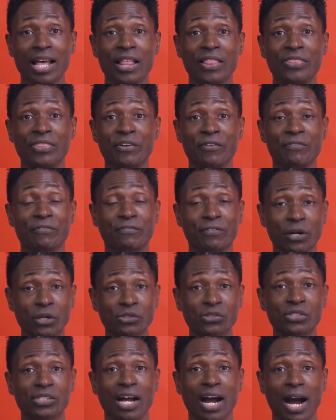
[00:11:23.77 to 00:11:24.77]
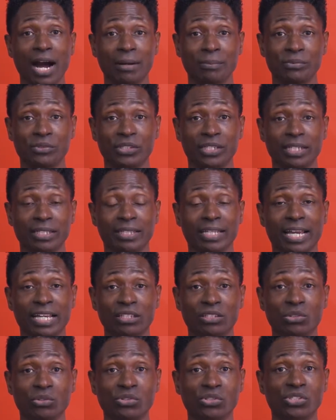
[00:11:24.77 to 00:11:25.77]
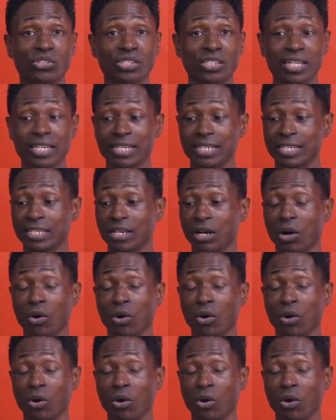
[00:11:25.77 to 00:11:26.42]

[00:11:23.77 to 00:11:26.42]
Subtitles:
The first object that you see